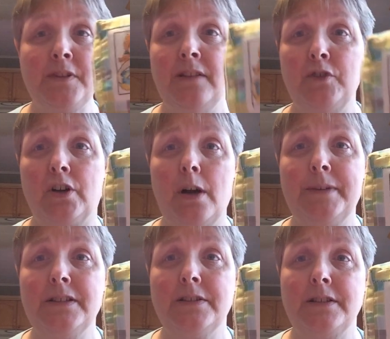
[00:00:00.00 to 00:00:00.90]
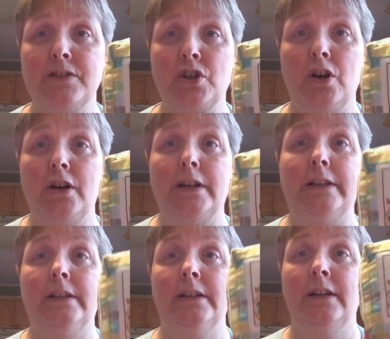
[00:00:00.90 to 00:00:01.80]
if you're coming to
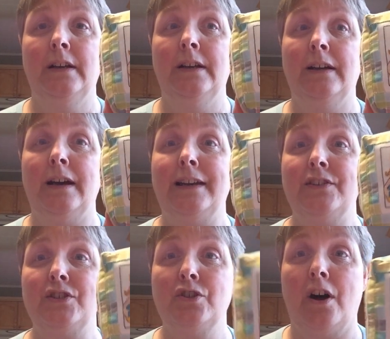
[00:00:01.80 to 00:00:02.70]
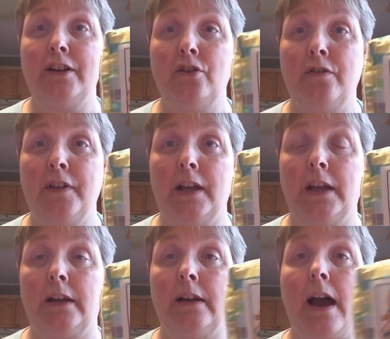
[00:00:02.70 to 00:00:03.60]
StitchCon and it's not your
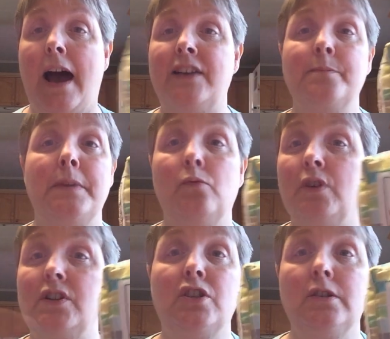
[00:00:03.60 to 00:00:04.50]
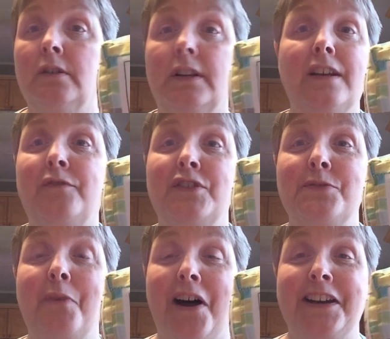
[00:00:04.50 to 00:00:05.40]
thing, ask me which gift
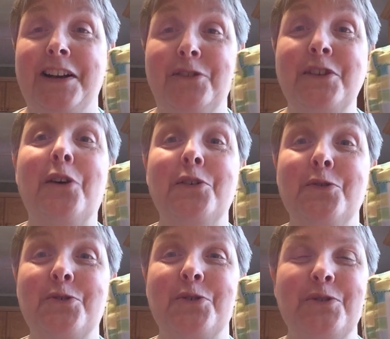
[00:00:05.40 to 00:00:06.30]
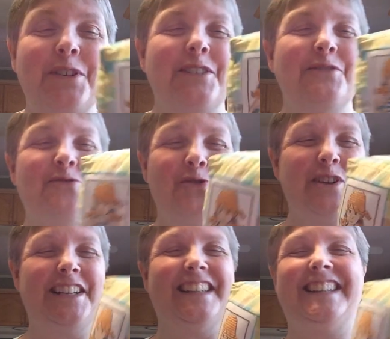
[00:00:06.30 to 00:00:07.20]
is mine and I'll tell you so you can
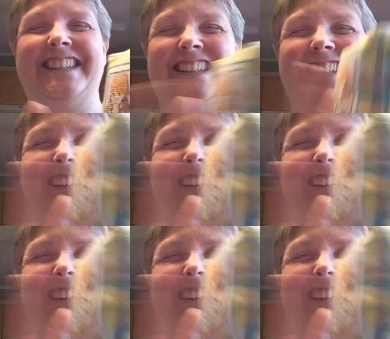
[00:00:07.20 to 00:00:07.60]
avoid it.